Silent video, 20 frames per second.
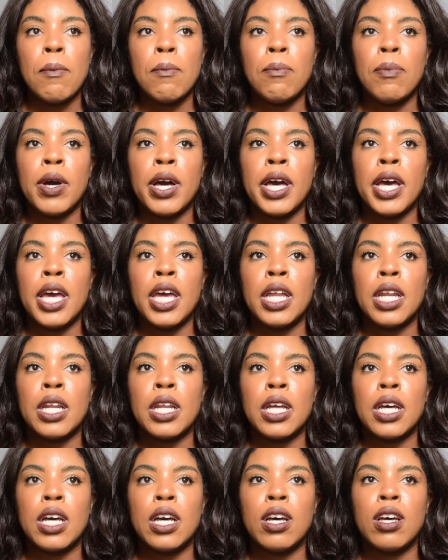but
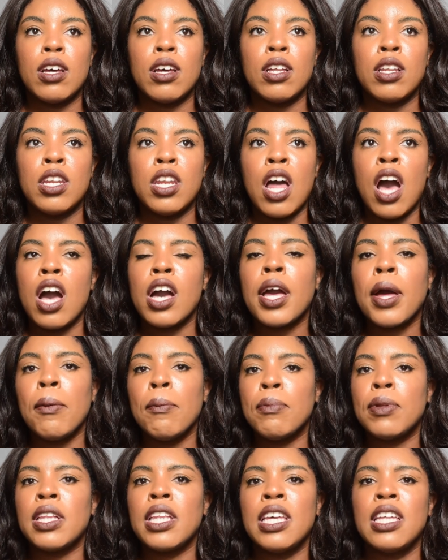not
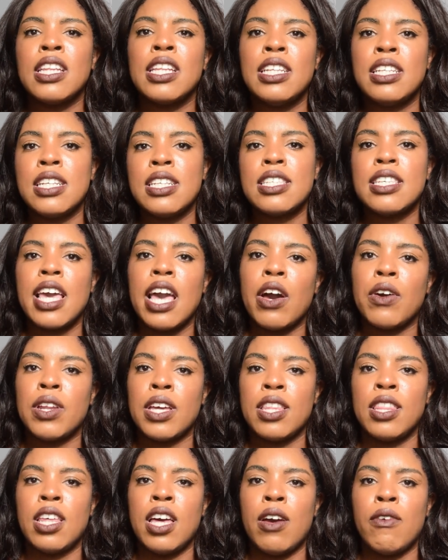completely
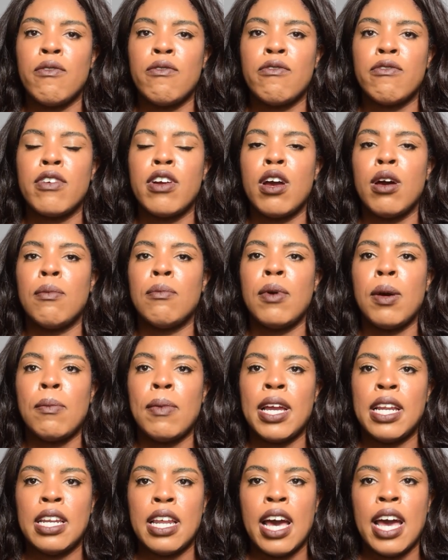discounting them from
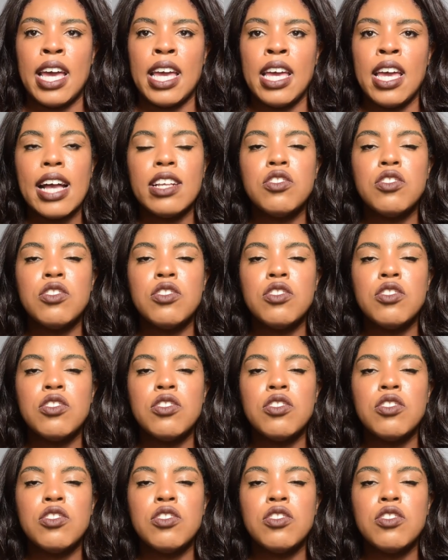my diet.